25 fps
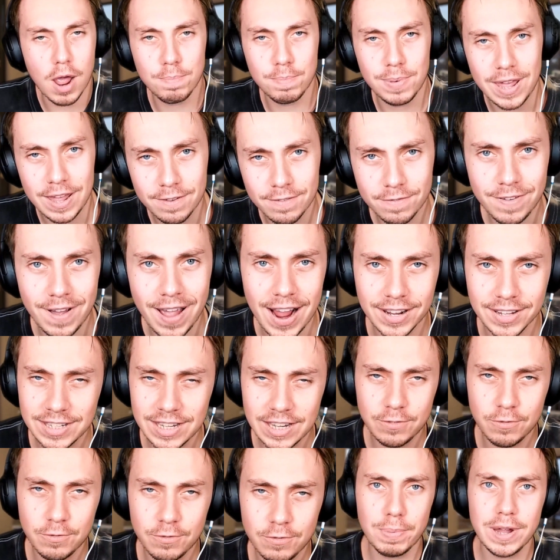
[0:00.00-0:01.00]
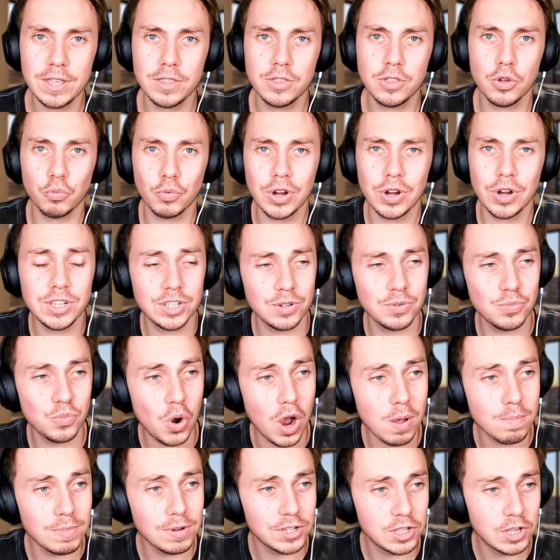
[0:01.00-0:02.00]
in fact, even be the reason why
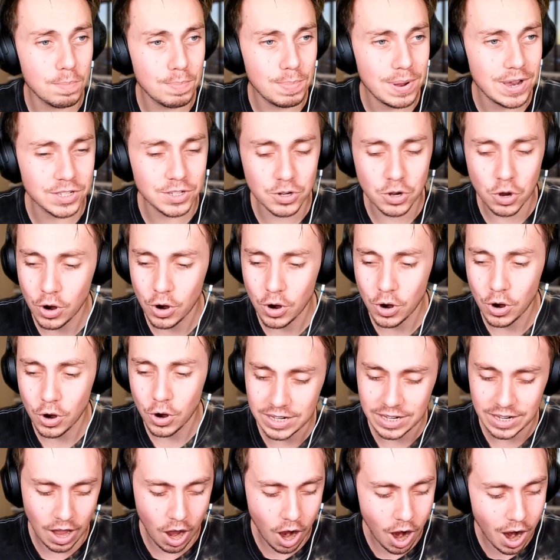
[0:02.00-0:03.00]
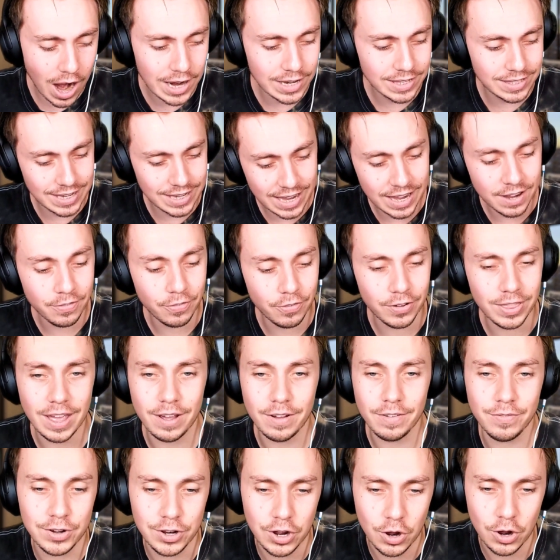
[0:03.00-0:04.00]
Mr. Beast got his idea for that
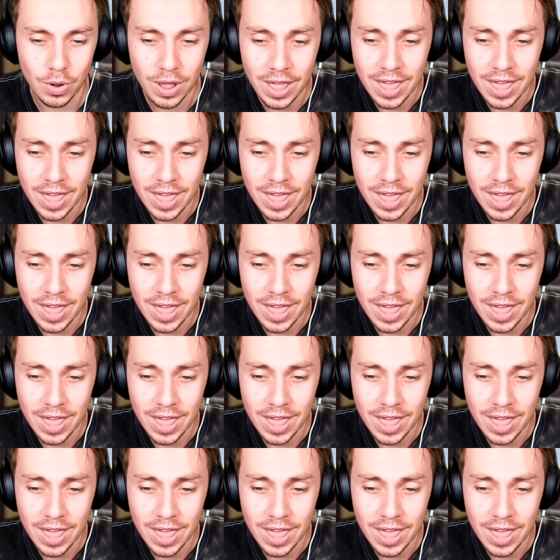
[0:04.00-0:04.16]
video.